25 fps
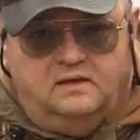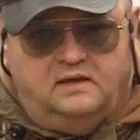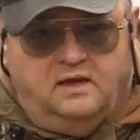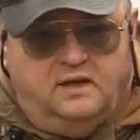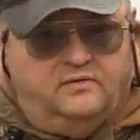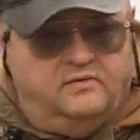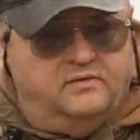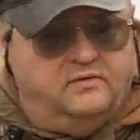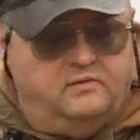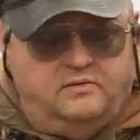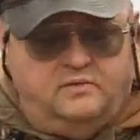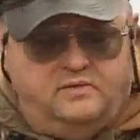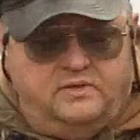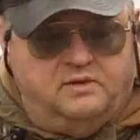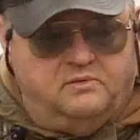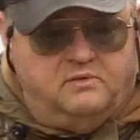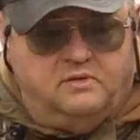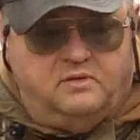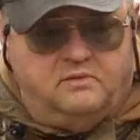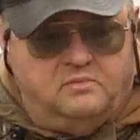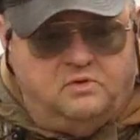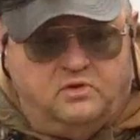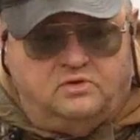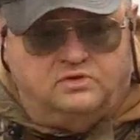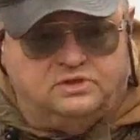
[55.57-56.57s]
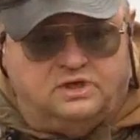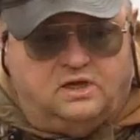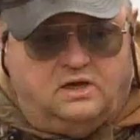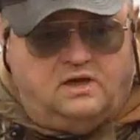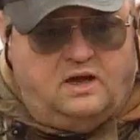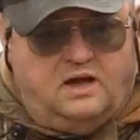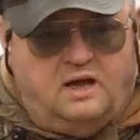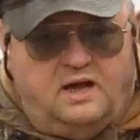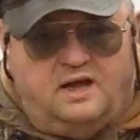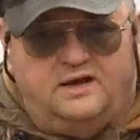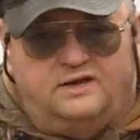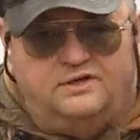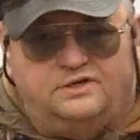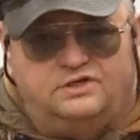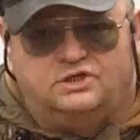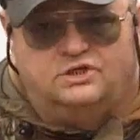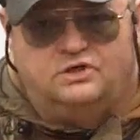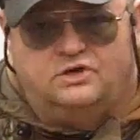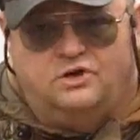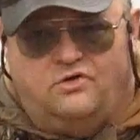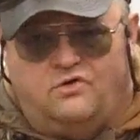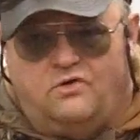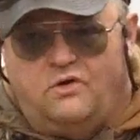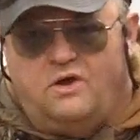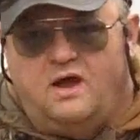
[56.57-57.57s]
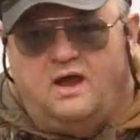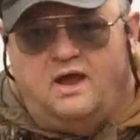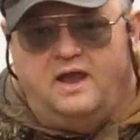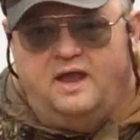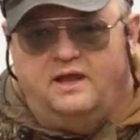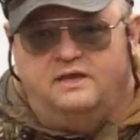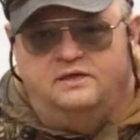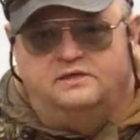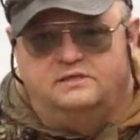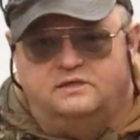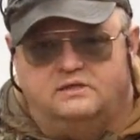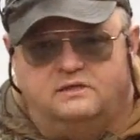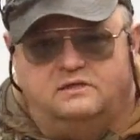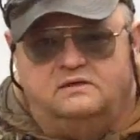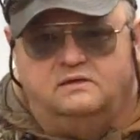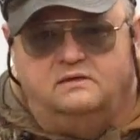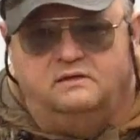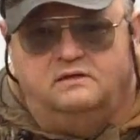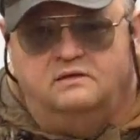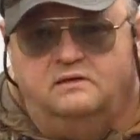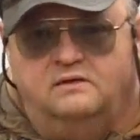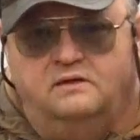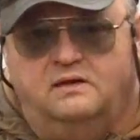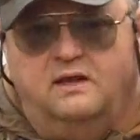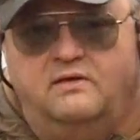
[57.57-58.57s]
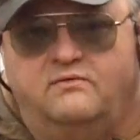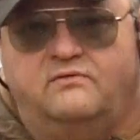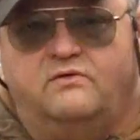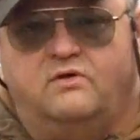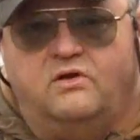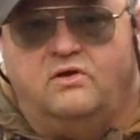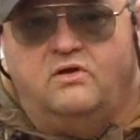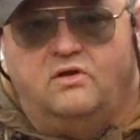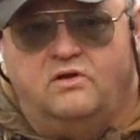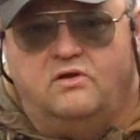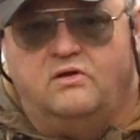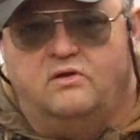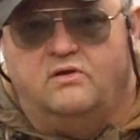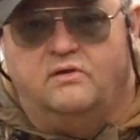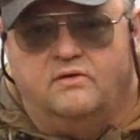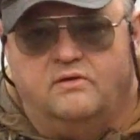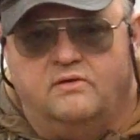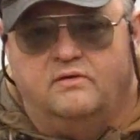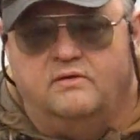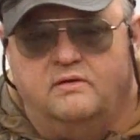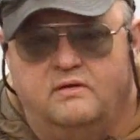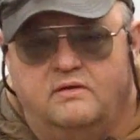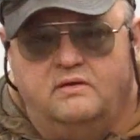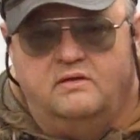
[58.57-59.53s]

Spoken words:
And they were the most oddest cries you ever heard.